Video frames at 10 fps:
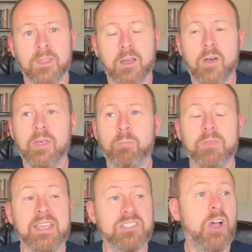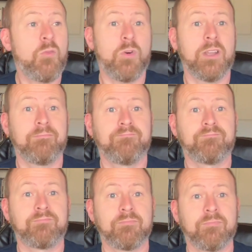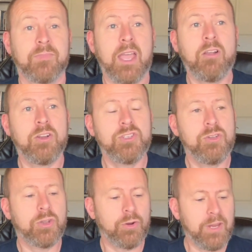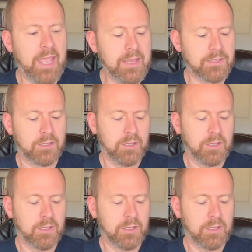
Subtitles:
But they saw one. How could you create